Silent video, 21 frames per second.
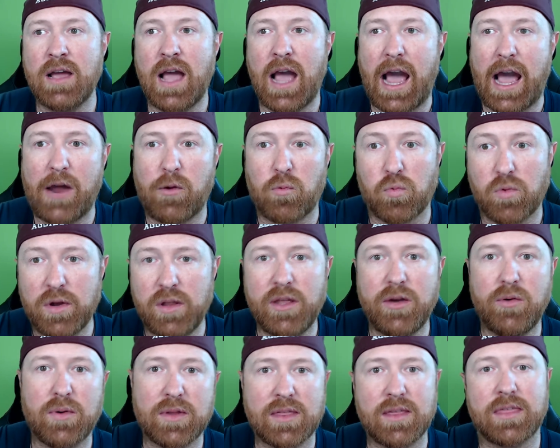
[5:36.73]
And really
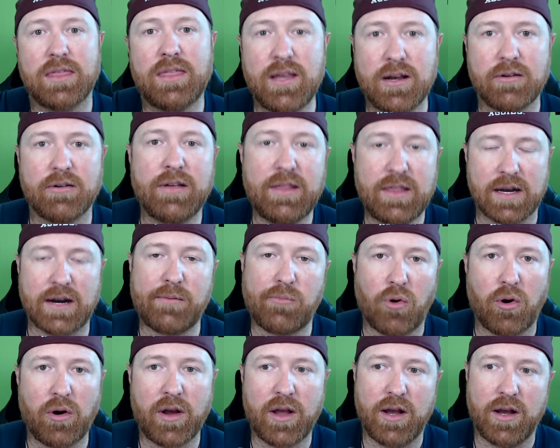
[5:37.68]
what the theory that I'm
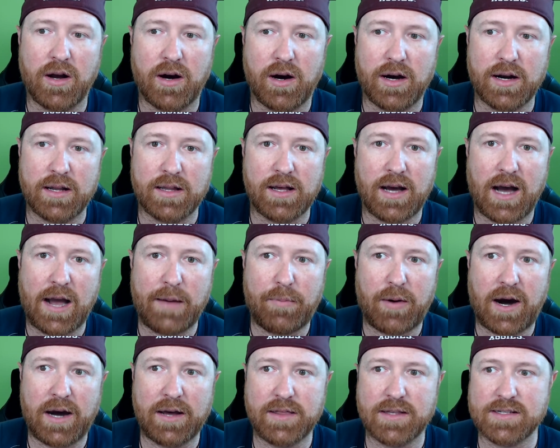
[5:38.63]
working on and the
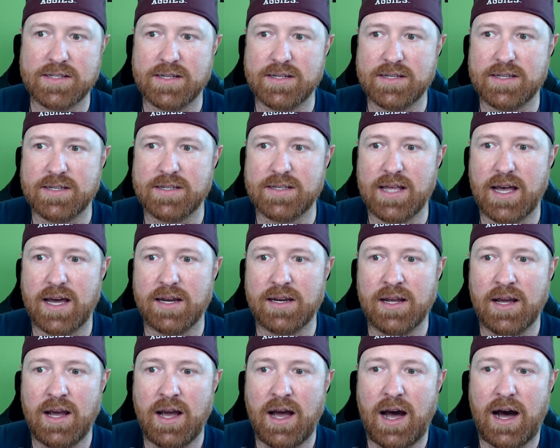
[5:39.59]
hypothesis is that,
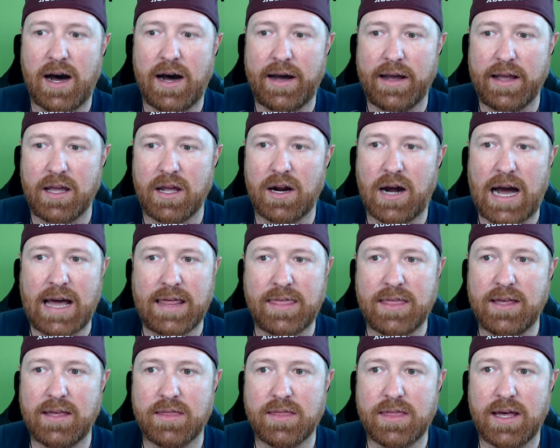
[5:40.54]
I
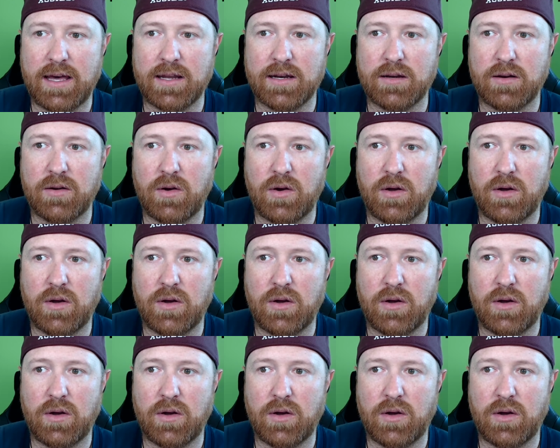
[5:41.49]
think that